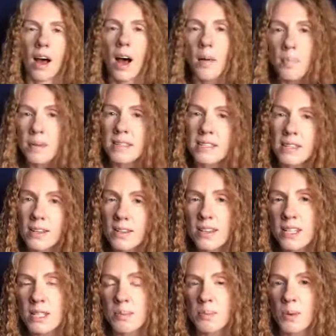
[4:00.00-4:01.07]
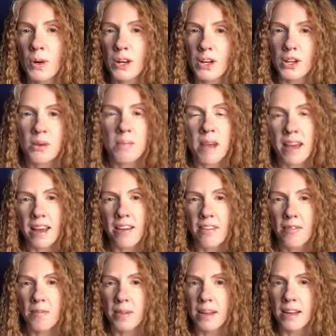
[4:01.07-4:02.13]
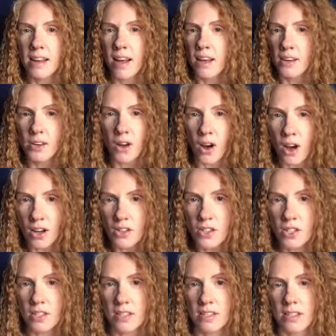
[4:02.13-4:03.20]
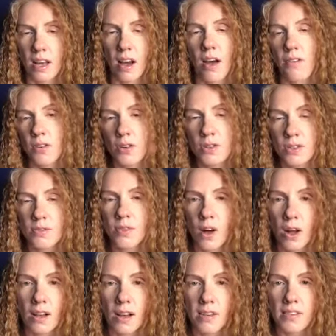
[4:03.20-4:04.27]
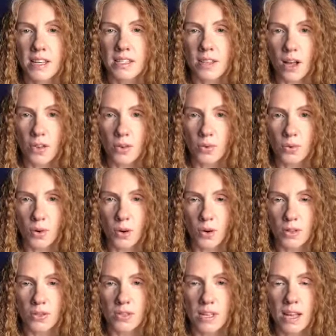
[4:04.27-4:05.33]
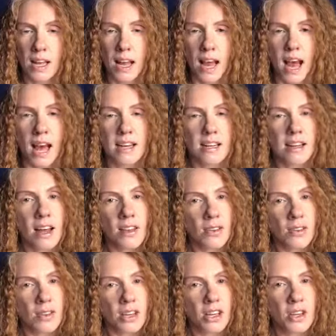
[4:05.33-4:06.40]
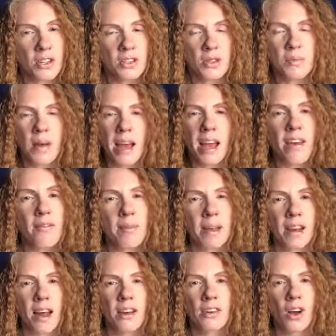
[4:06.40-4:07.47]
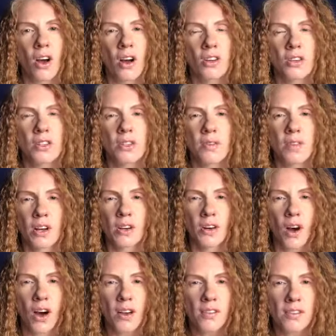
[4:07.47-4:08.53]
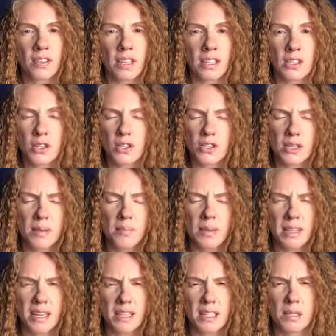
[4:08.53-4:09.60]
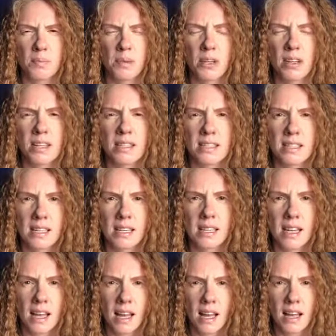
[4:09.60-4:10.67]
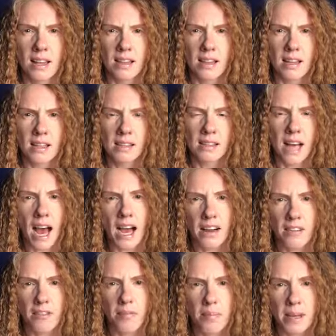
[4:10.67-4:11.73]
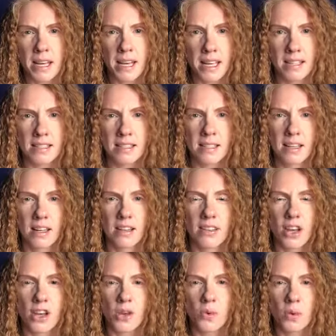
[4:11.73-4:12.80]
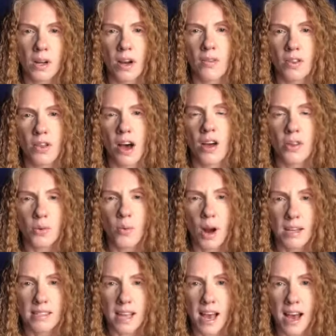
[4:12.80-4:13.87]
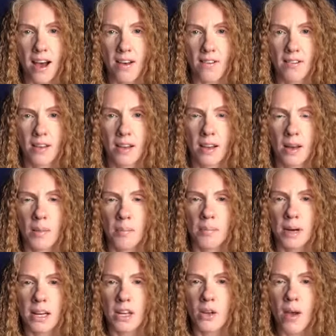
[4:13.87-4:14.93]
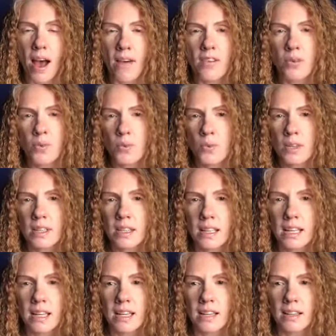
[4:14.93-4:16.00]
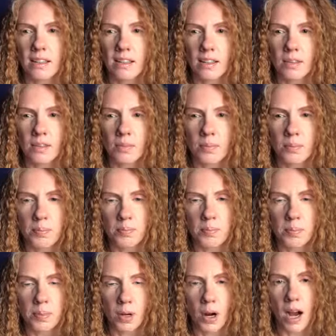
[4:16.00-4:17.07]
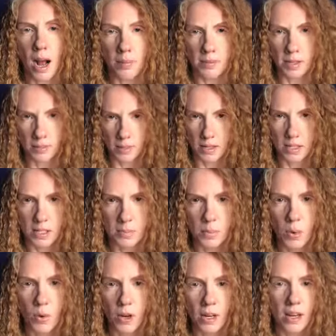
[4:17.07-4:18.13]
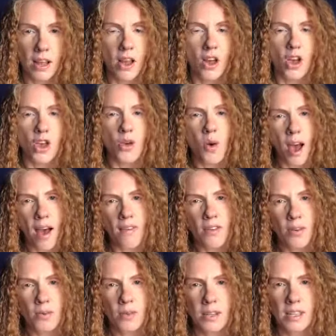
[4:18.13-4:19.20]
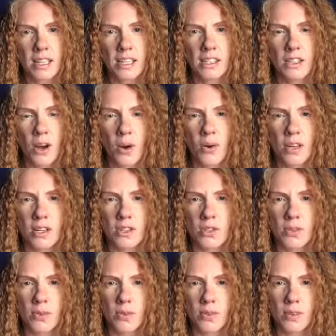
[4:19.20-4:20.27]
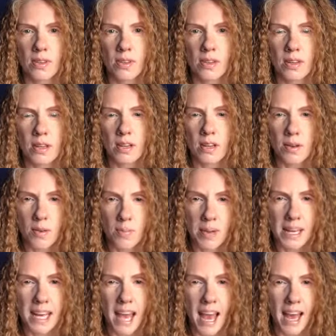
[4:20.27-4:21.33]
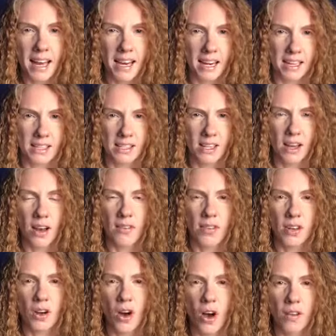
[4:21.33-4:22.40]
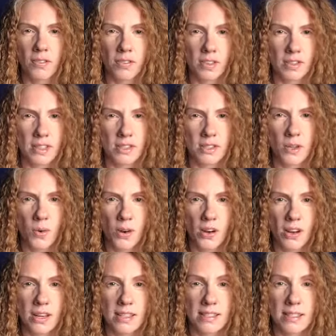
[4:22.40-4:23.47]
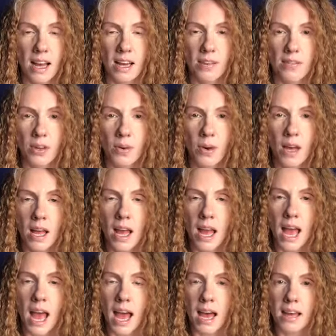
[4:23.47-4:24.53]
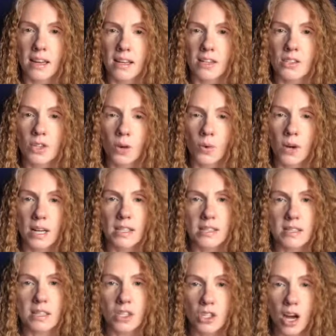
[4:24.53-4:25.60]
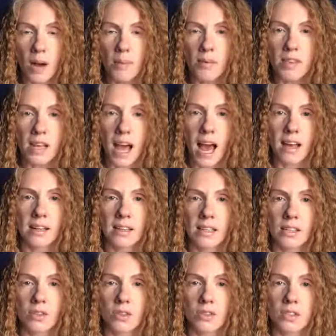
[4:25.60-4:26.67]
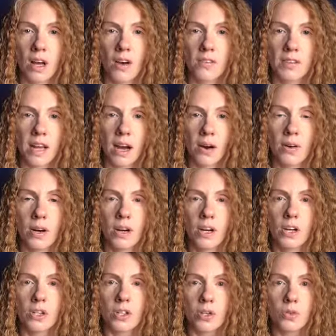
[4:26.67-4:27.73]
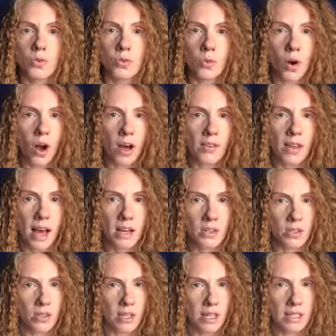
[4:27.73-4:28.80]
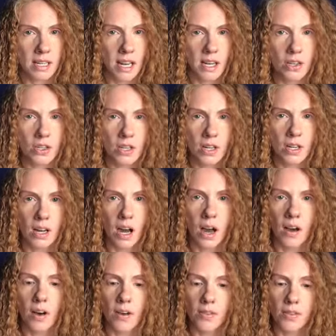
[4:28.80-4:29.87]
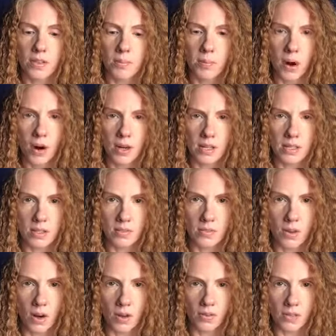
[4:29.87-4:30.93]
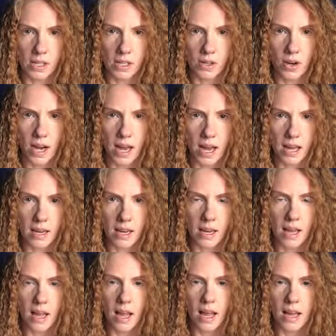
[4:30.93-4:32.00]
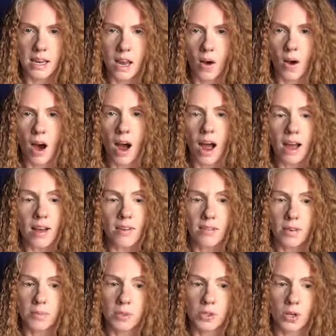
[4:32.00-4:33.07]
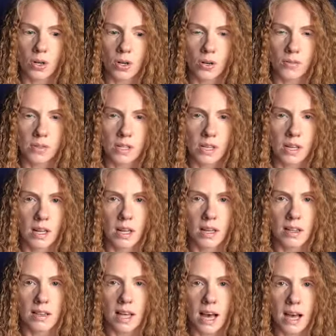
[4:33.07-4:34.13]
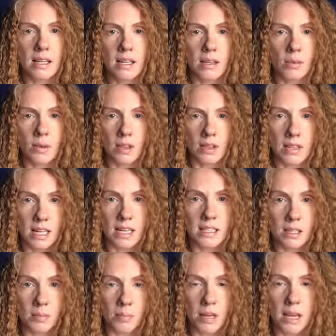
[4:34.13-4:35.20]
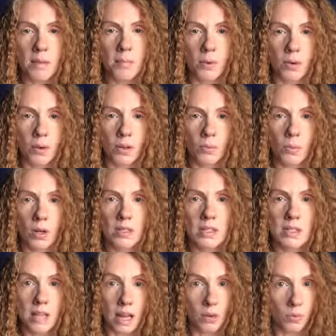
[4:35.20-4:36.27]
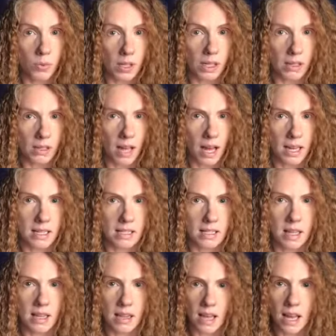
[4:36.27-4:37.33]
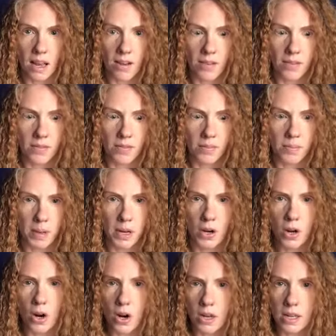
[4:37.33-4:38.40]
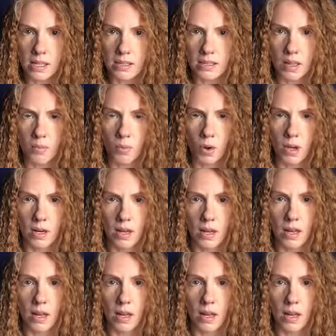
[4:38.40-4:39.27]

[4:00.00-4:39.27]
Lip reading: Up until this point, you may have been unconscious, first of all, of these other roles. And another thing is you may have been unconscious of their conflict. You're simply experiencing the lack of peace that you would otherwise have. But you haven't really, perhaps up to this point, you haven't really noticed the mechanics of the conflict that's going on inside of you. And so it's the job of the analytical self now to draw that to the attention of the parties involved in your head. Now, I have observed that with decent people, once they realize that they have been hurting someone,